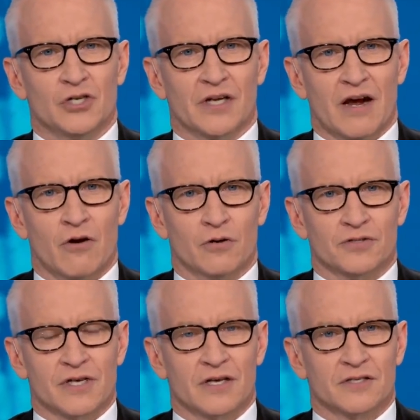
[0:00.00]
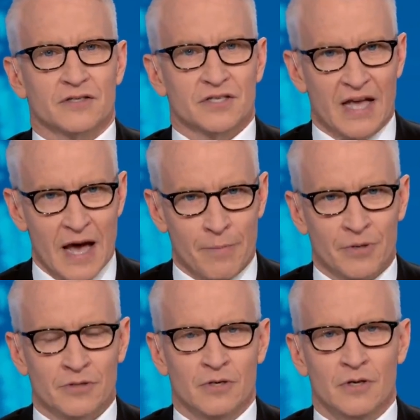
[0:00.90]
Jean Carroll says this
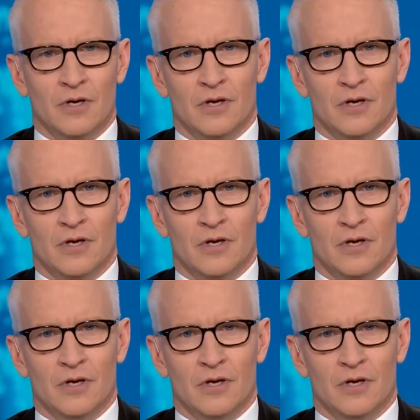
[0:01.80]
happened